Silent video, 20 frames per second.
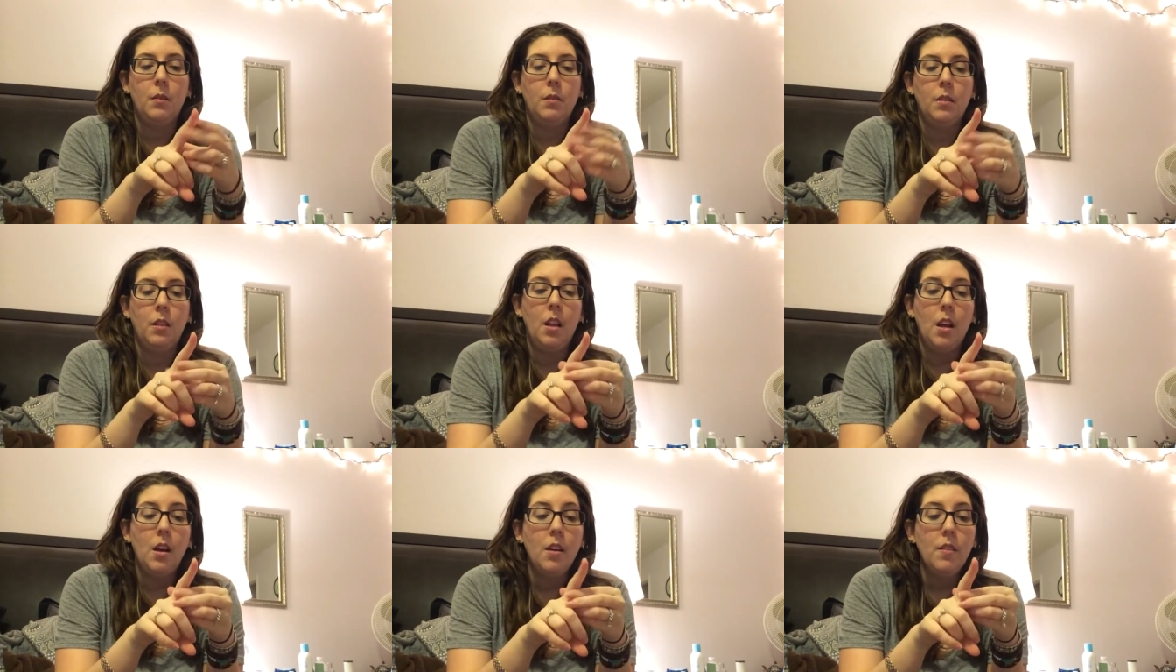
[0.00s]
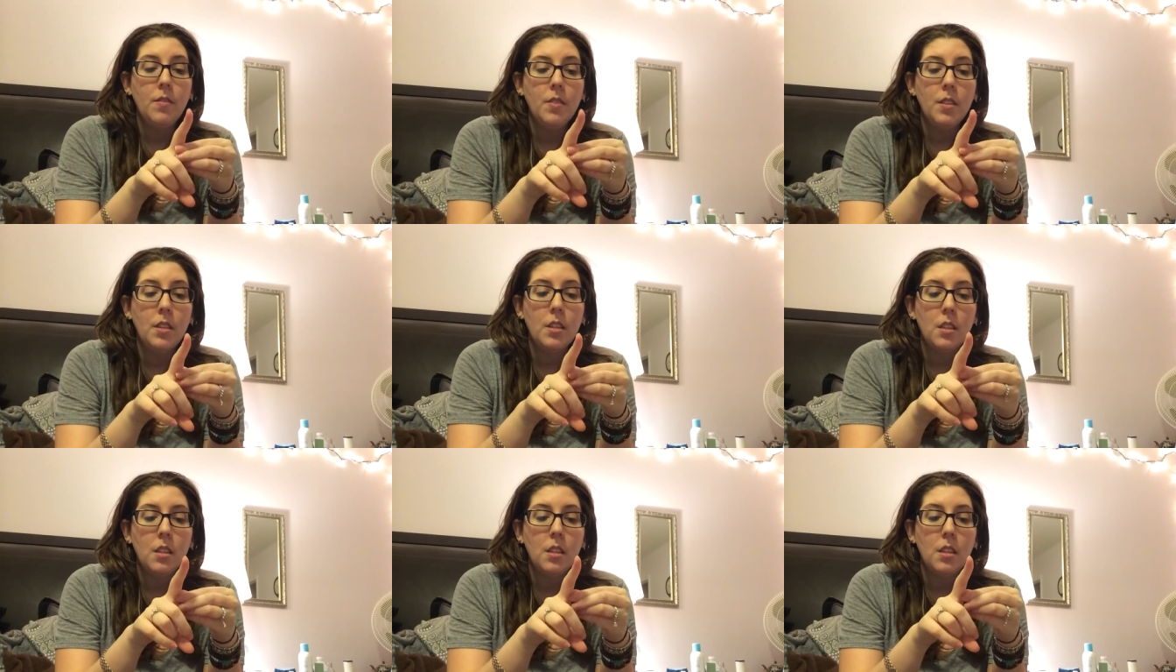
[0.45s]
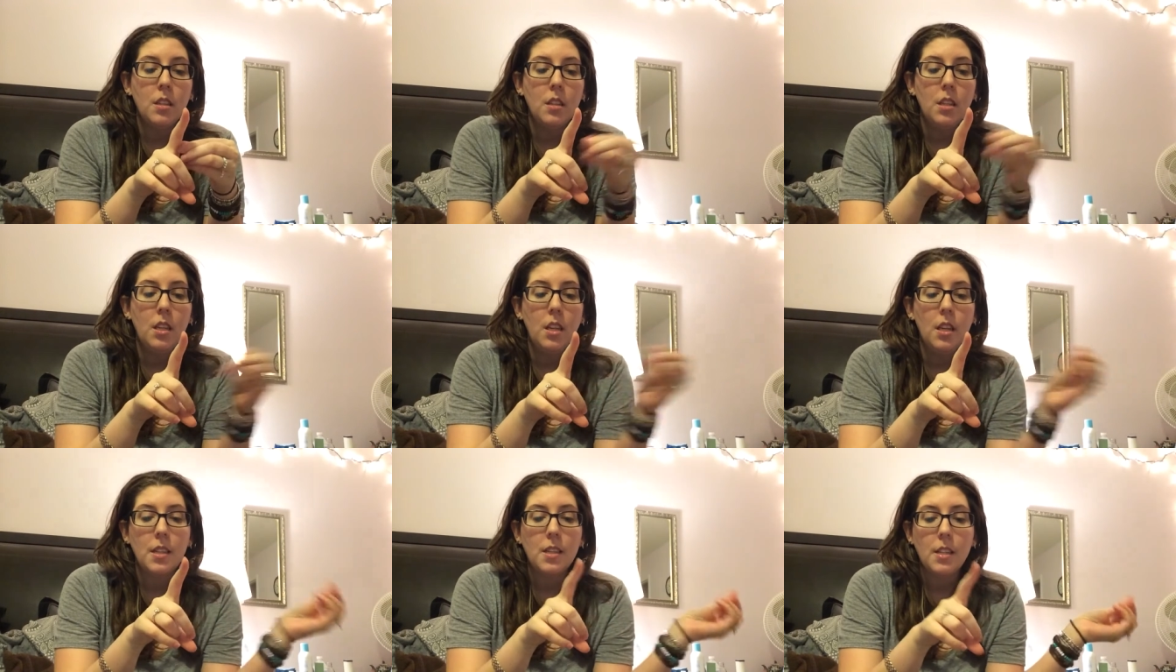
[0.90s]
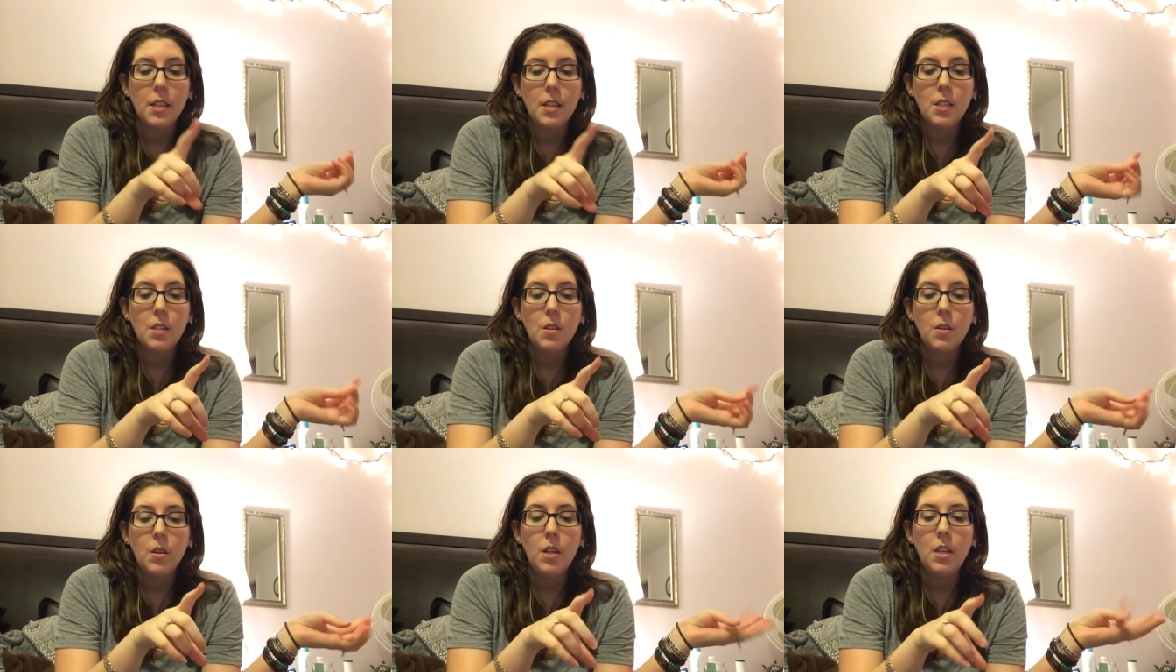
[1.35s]
loved the
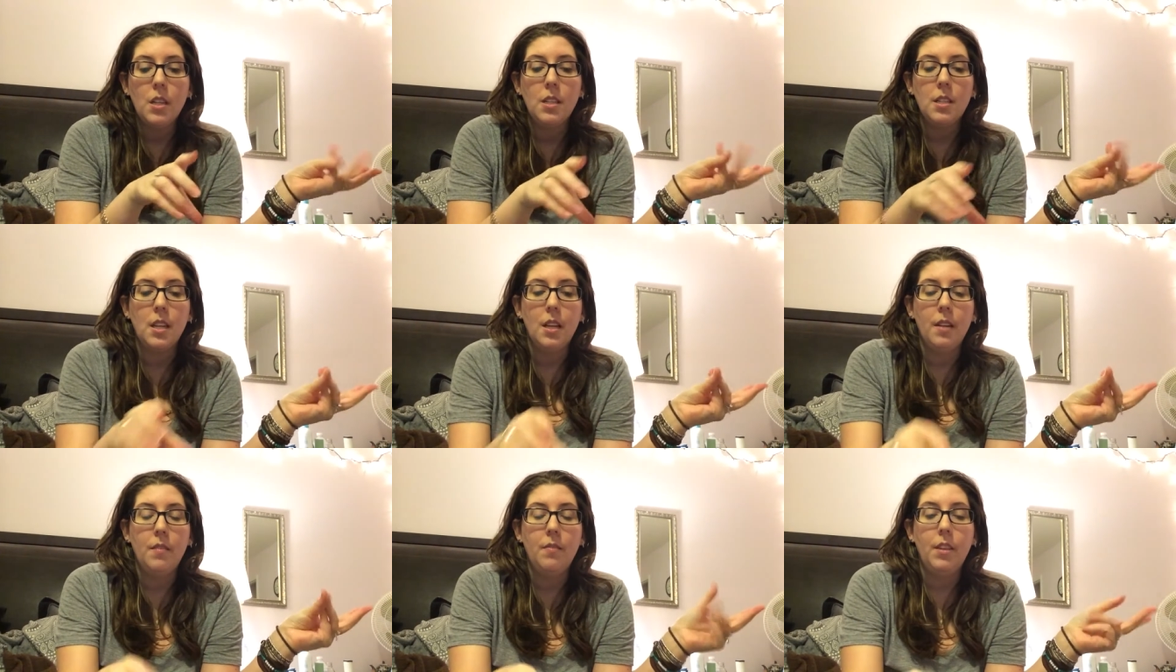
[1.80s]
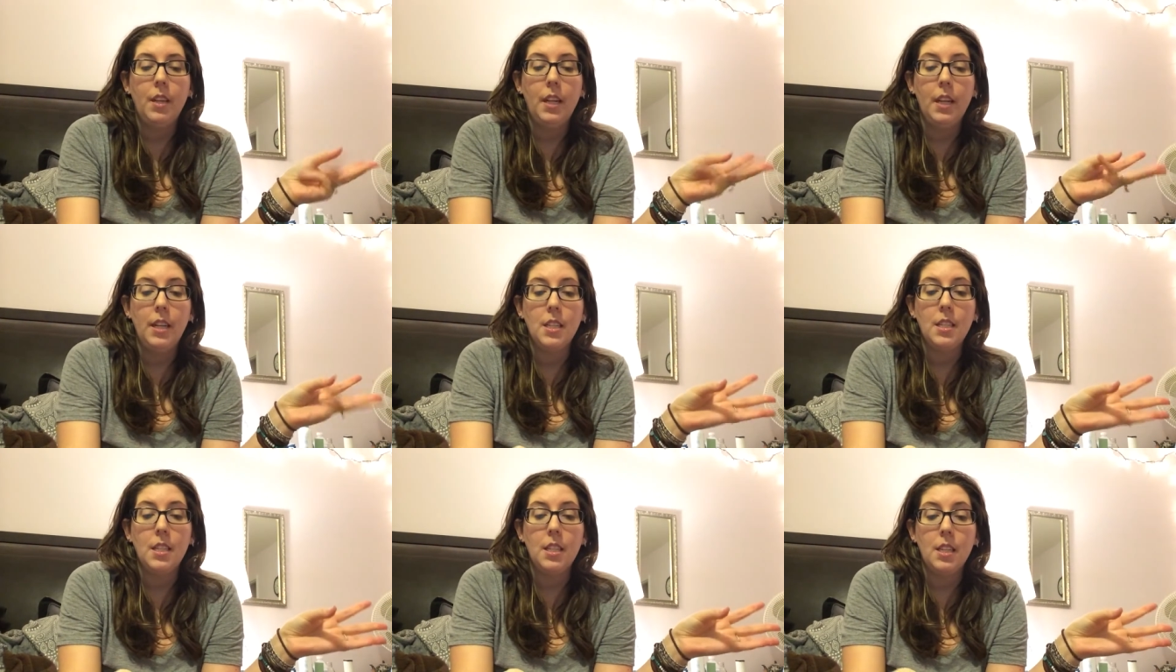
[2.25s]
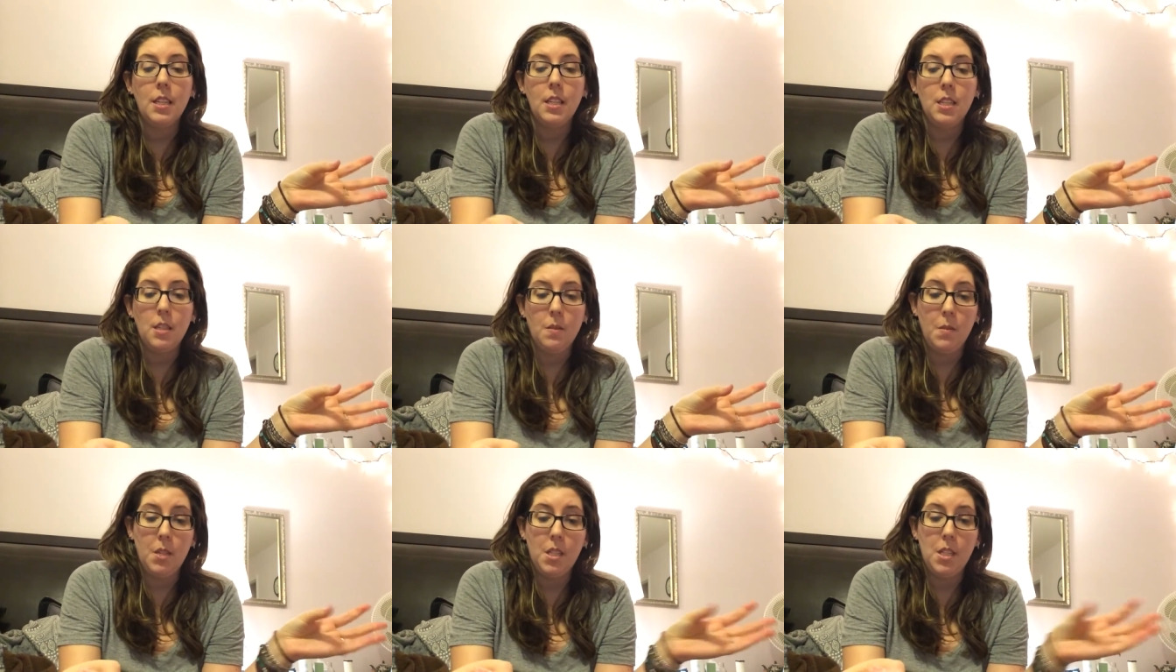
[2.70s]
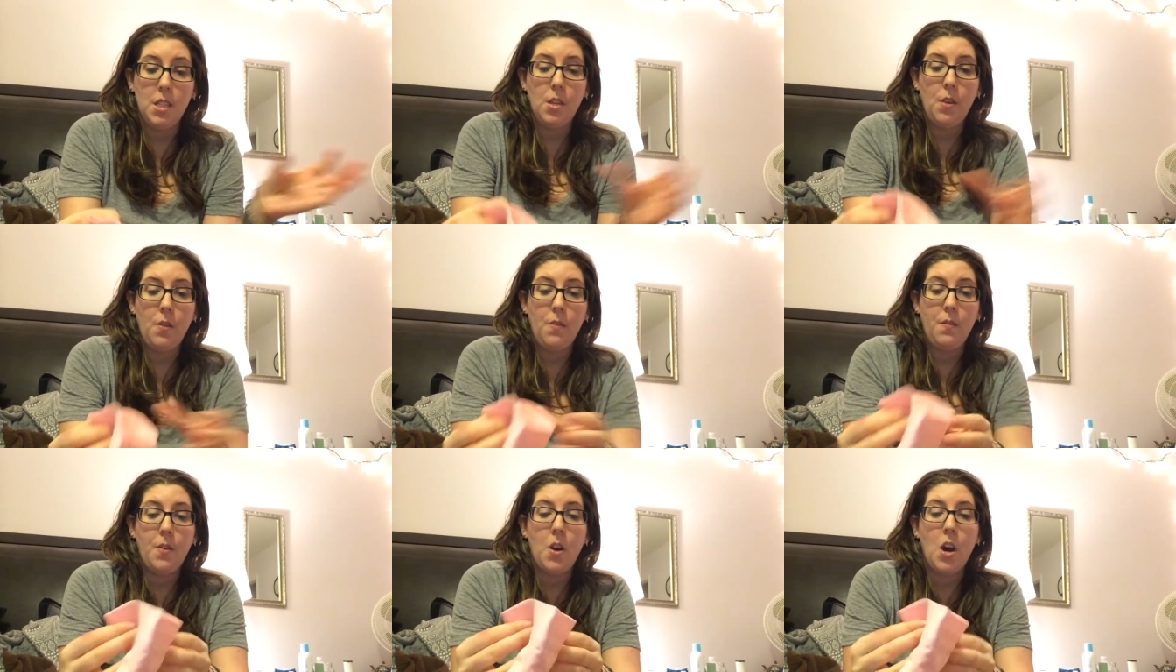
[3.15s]
accessories and I've liked the intimates
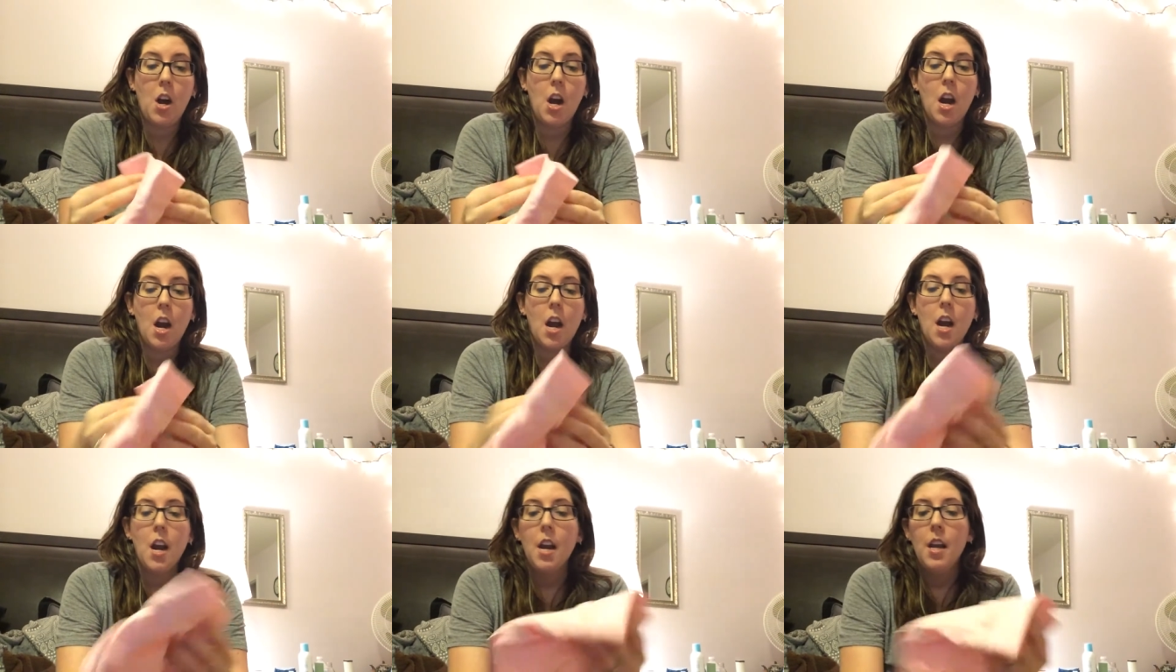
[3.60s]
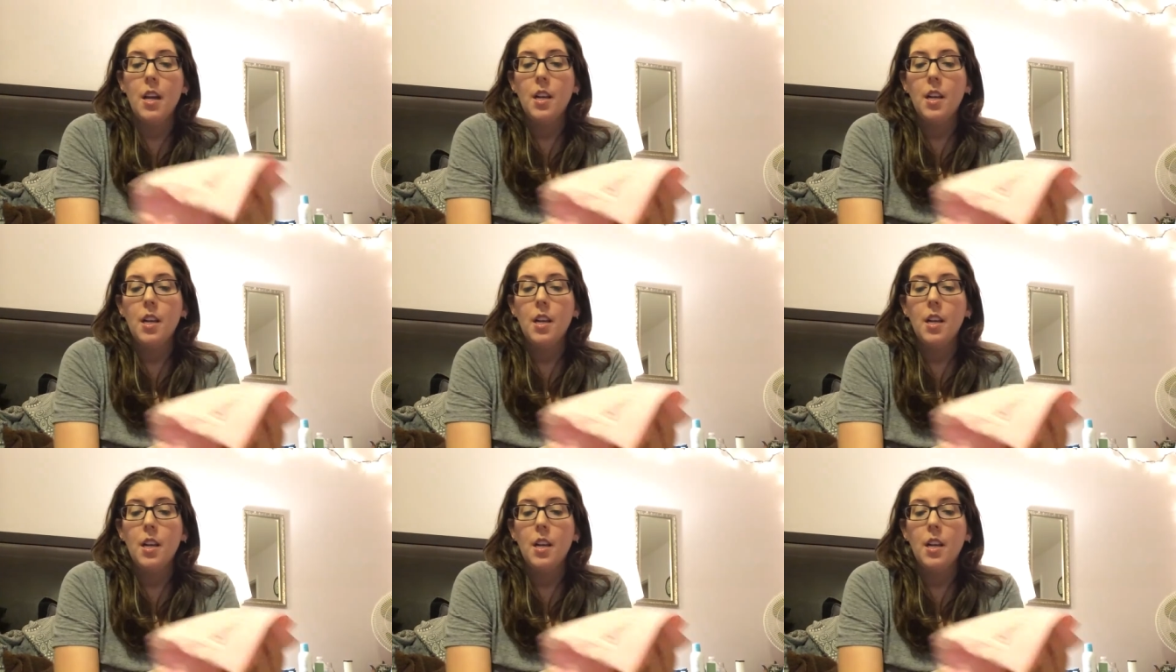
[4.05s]
so far.